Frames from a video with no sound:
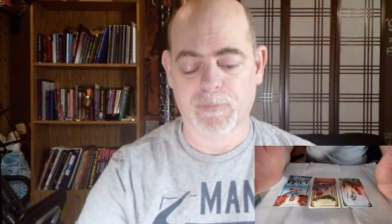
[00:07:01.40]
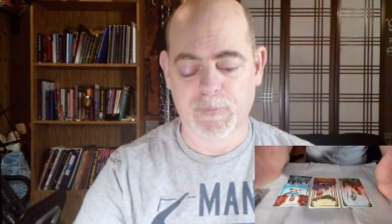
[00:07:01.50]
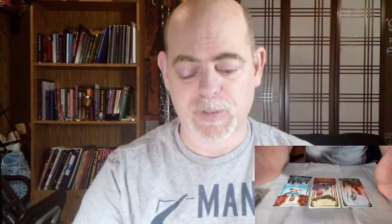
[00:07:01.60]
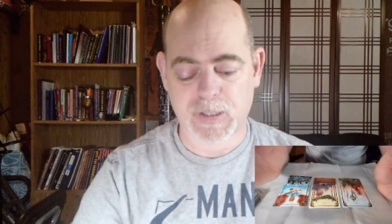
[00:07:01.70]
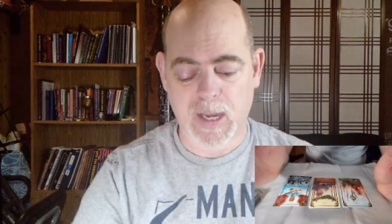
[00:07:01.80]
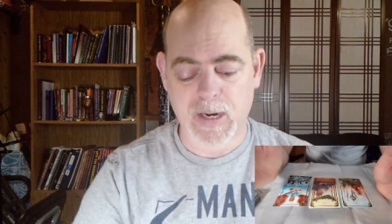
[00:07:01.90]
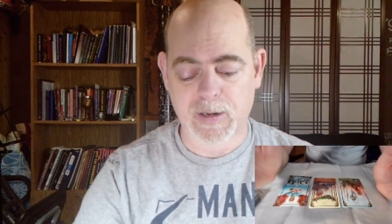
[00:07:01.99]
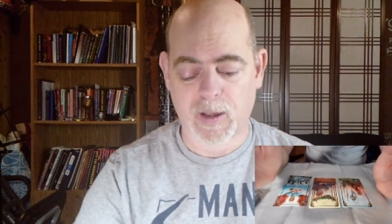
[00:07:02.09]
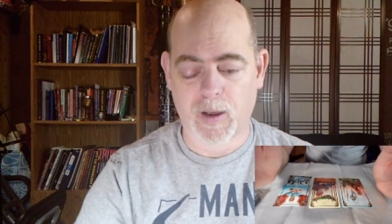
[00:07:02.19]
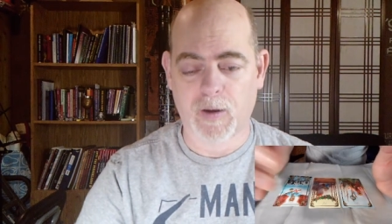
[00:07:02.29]
state
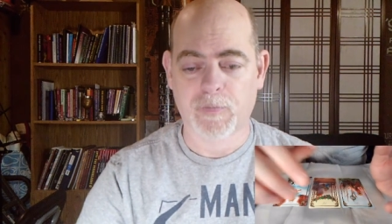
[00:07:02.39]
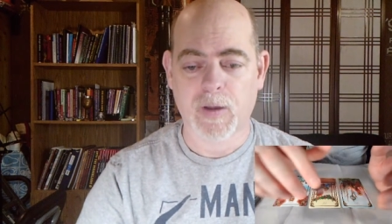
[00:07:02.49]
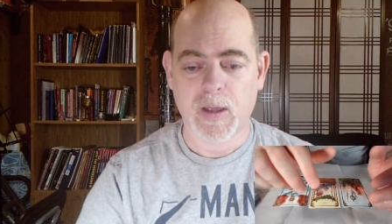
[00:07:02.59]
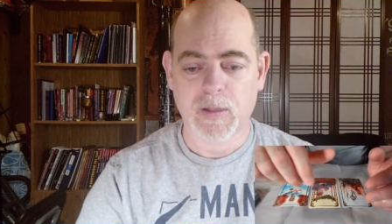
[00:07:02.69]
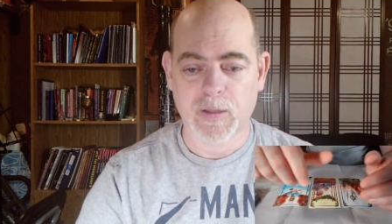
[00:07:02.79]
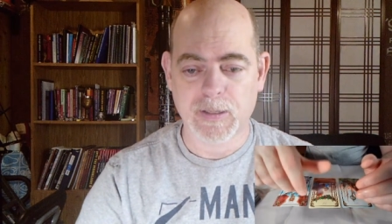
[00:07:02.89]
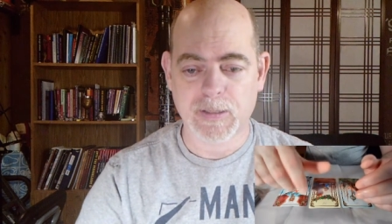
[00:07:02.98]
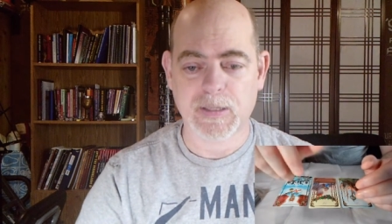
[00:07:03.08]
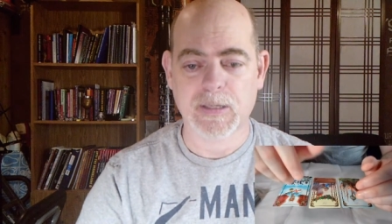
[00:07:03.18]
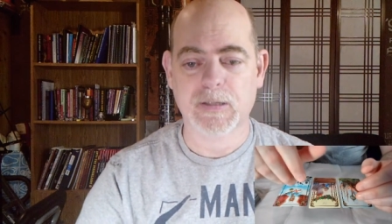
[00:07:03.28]
of
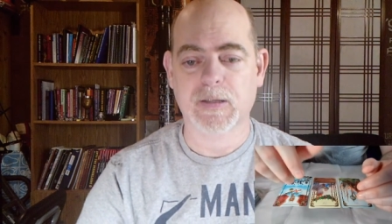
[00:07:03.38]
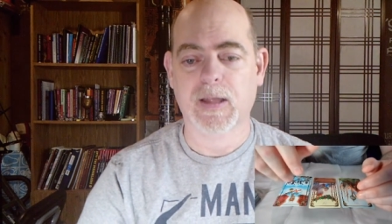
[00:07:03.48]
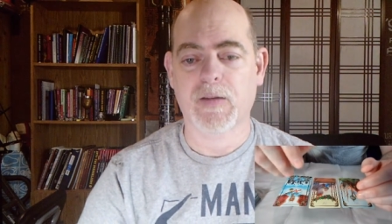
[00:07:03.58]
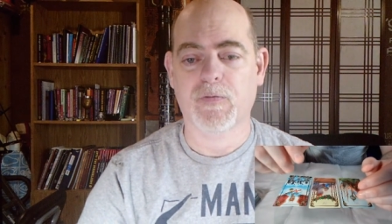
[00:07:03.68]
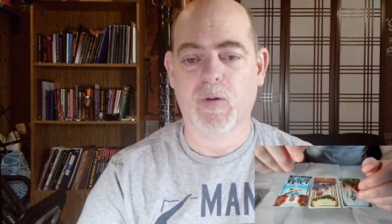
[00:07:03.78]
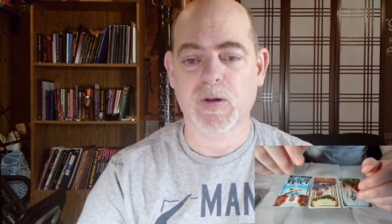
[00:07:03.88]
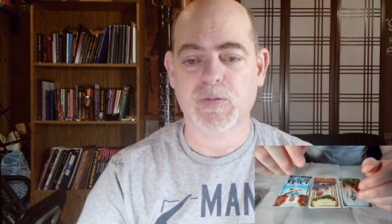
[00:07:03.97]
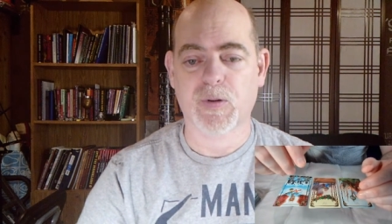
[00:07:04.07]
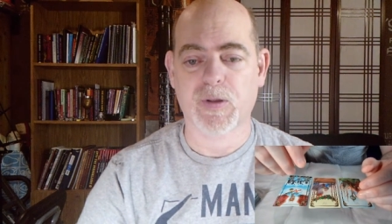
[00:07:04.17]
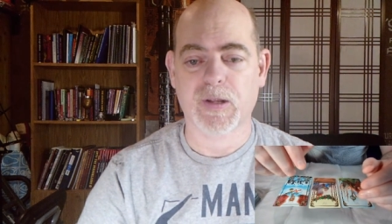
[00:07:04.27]
listening to that voice
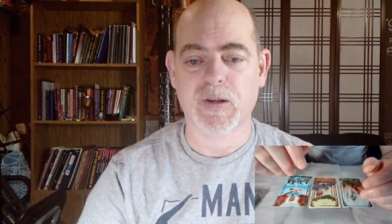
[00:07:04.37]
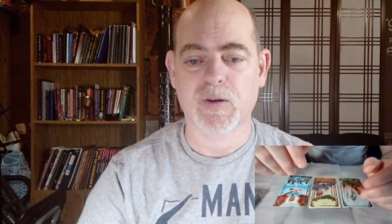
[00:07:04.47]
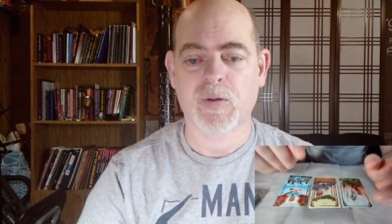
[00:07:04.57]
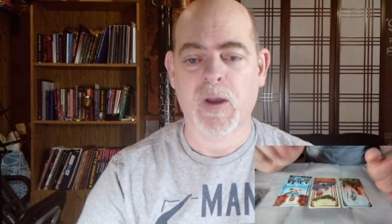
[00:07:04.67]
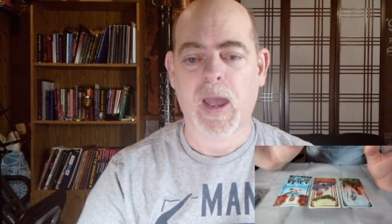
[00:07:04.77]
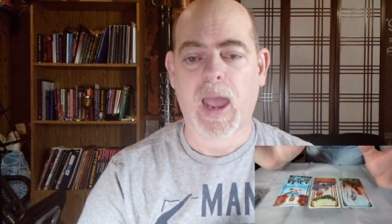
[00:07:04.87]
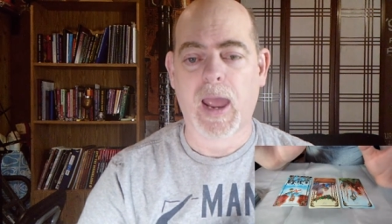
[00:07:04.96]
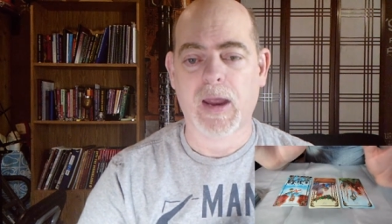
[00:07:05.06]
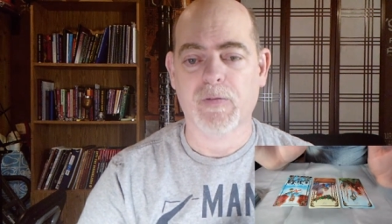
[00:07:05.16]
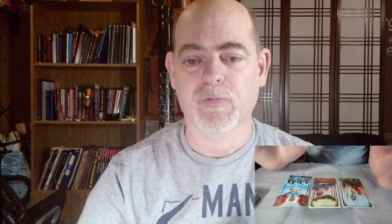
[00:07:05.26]
within you
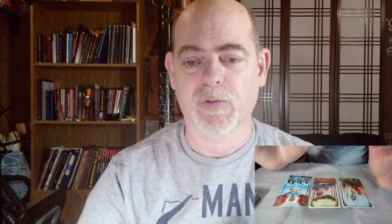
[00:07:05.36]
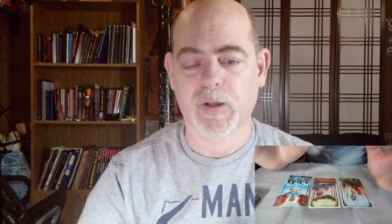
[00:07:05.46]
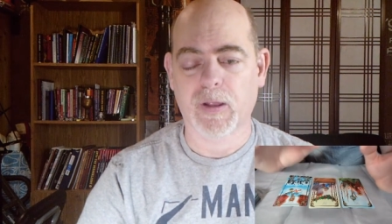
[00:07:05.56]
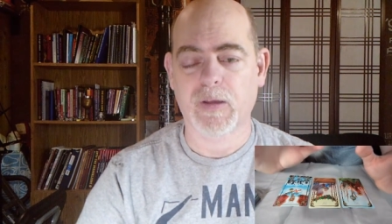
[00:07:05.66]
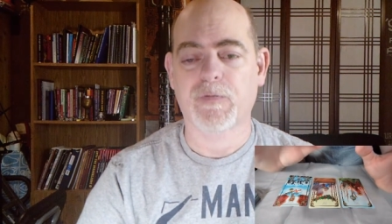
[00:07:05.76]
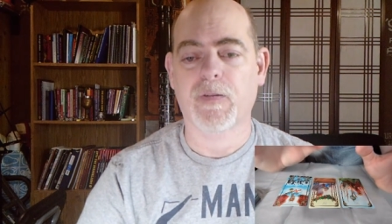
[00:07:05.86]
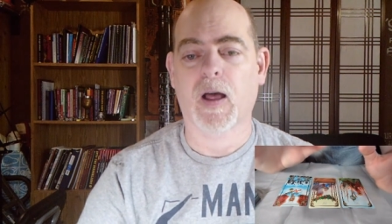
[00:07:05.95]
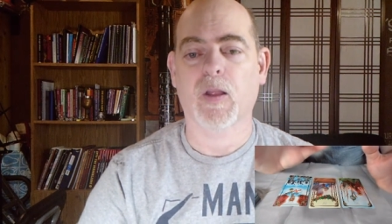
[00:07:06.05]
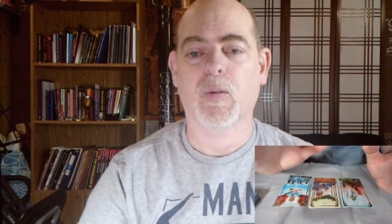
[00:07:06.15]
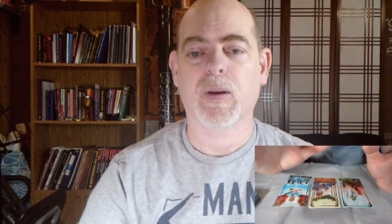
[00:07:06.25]
and really
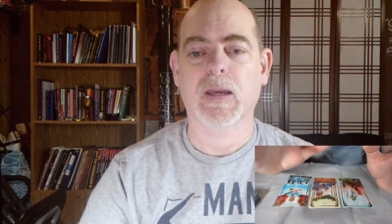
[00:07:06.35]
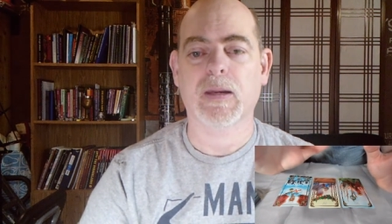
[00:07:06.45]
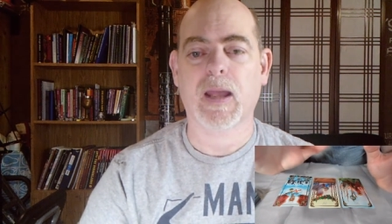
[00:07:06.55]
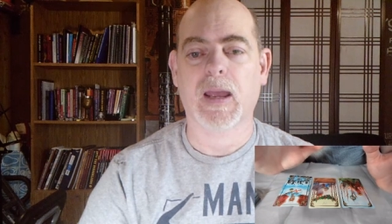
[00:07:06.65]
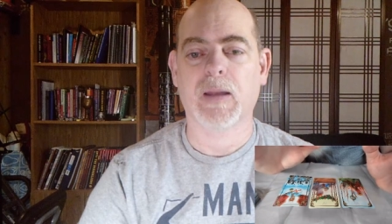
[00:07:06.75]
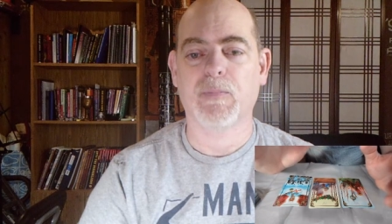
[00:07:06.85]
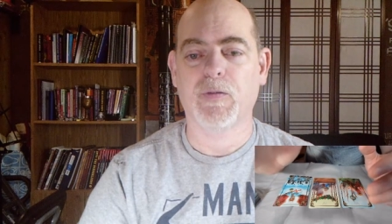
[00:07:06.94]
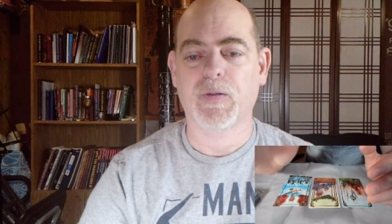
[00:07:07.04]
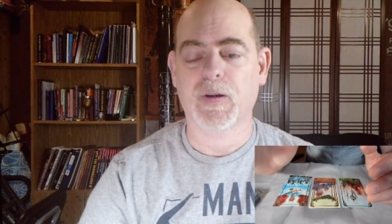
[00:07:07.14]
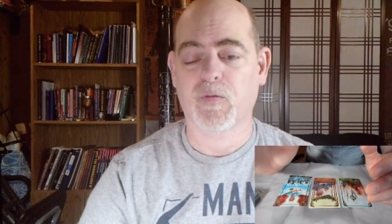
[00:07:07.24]
following it and
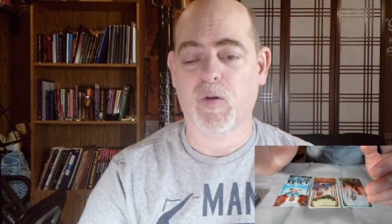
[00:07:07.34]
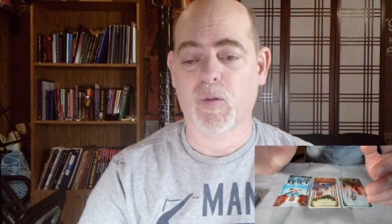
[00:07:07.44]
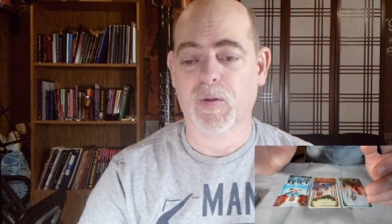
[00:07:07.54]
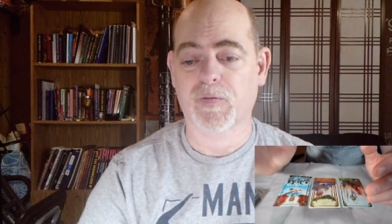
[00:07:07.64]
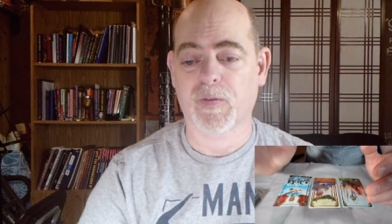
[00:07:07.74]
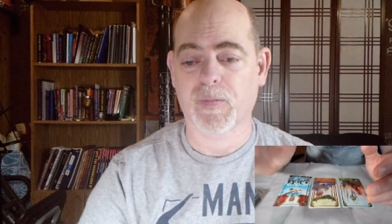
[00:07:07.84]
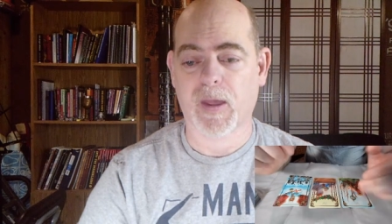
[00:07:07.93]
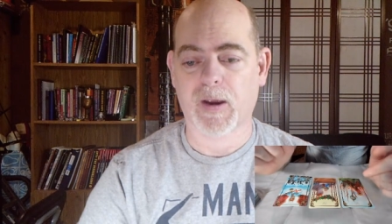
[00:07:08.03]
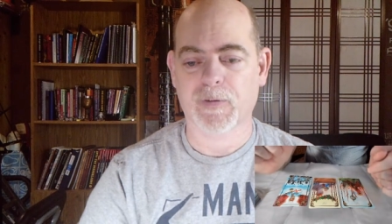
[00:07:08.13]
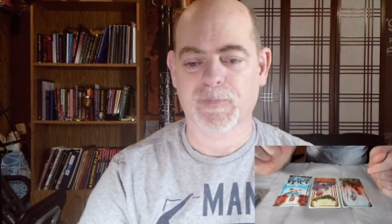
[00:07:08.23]
moving forward from
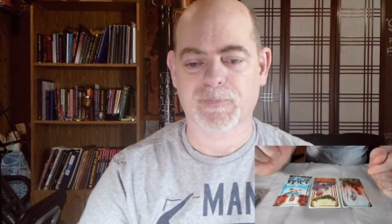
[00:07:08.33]
there.